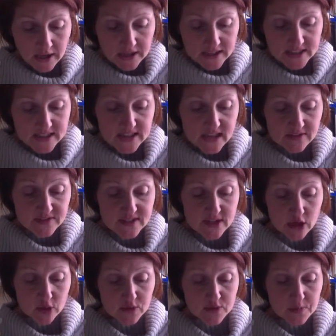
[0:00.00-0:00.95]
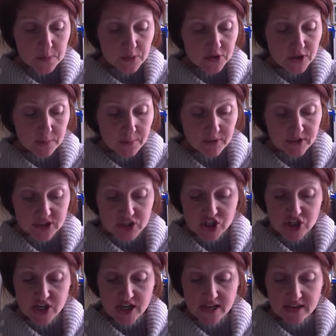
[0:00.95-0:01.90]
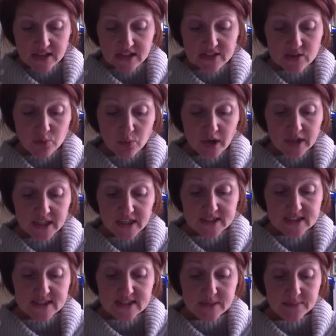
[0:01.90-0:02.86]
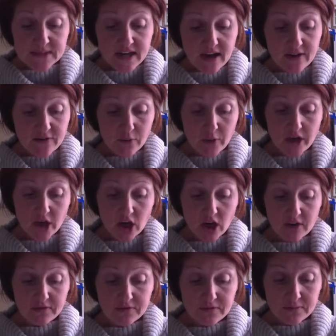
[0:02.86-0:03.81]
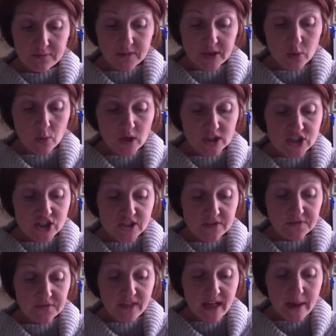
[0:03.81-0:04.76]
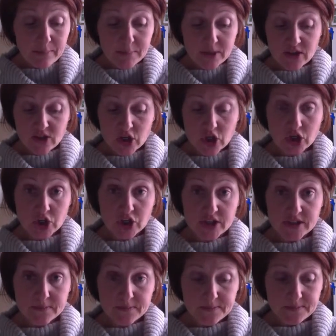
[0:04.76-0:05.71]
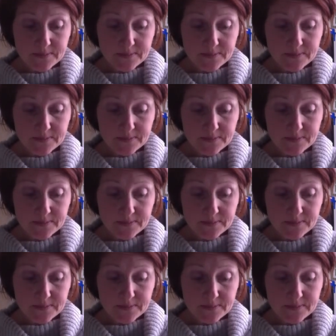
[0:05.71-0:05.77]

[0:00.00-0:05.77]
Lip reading: His left sock was pulled up on his shin. His right had slipped halfway off. He watched it flap in the current.